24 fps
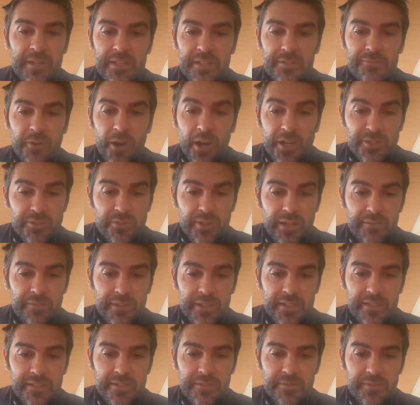fossil
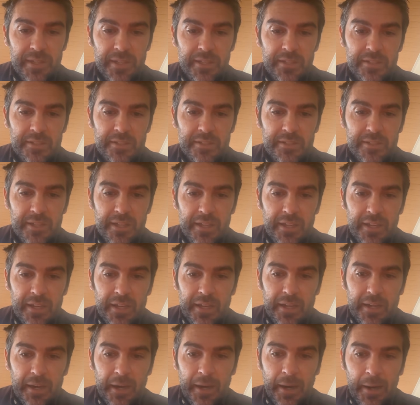evidence of this,
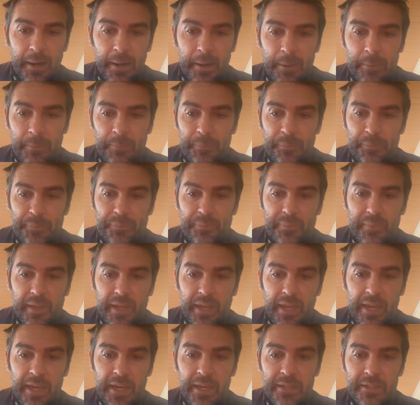
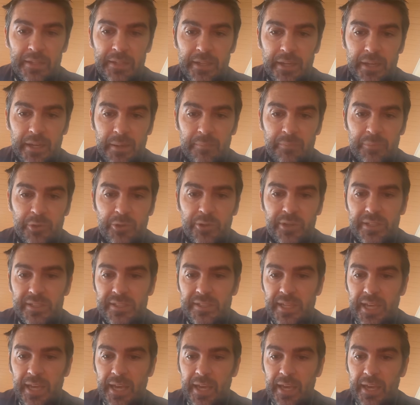and there
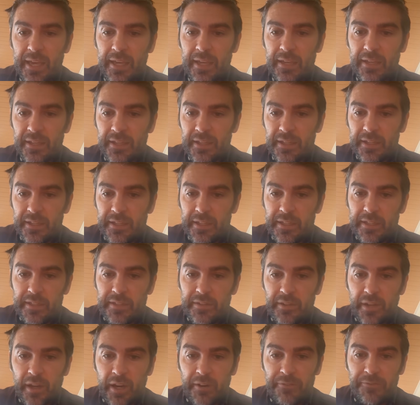is a
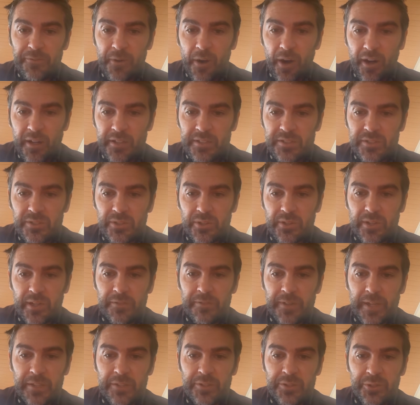fossil
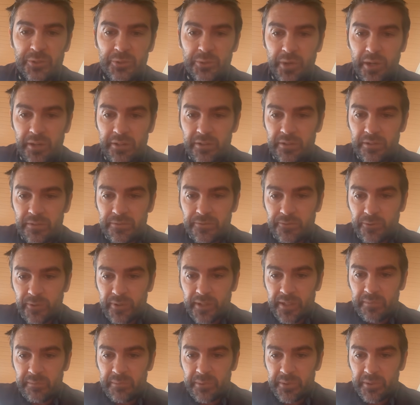of a
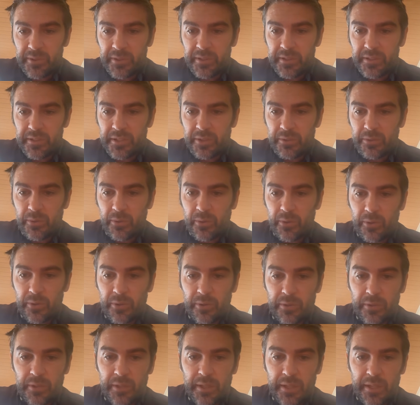240 million year
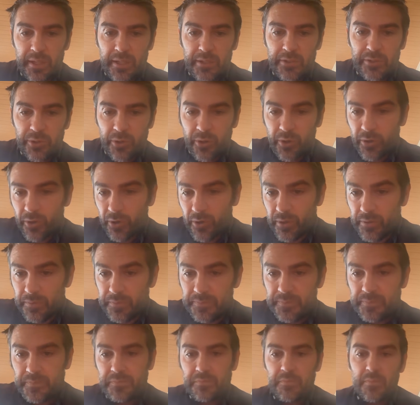old turtle
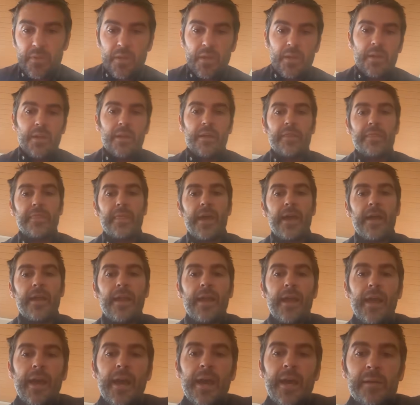that
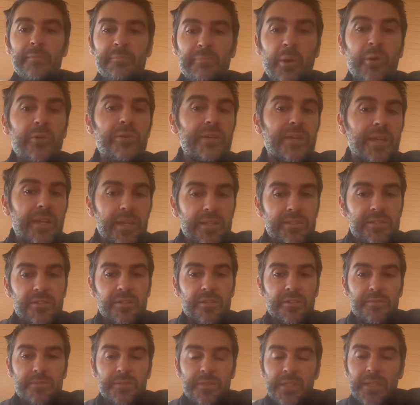had bone
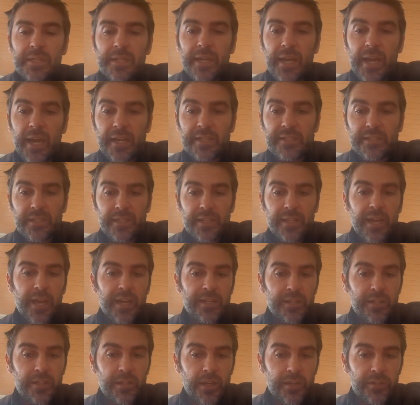cancer. Actually, it
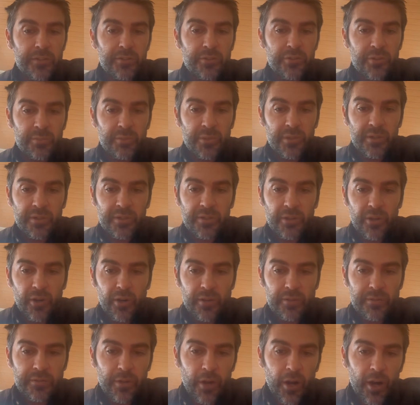had a tumor
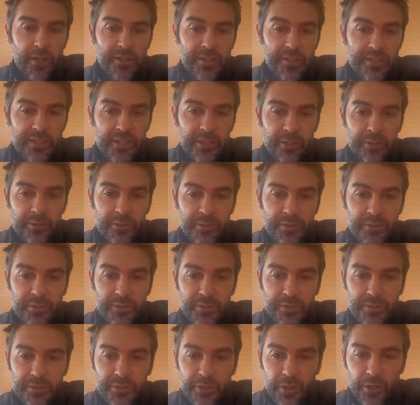called
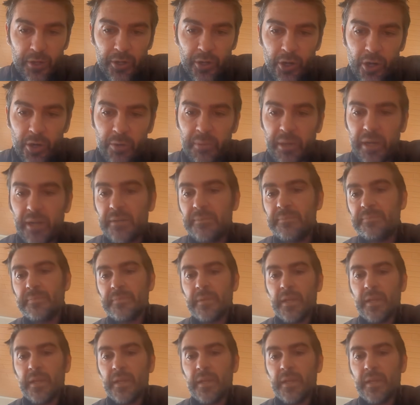osteosarcoma,